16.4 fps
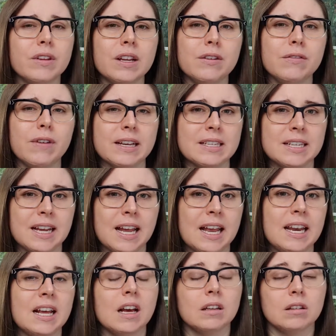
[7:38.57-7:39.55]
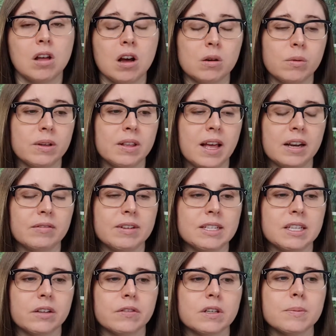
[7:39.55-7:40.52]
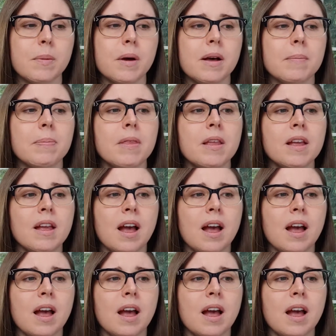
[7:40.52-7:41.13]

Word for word: investigating a along with Henry Silver's mom,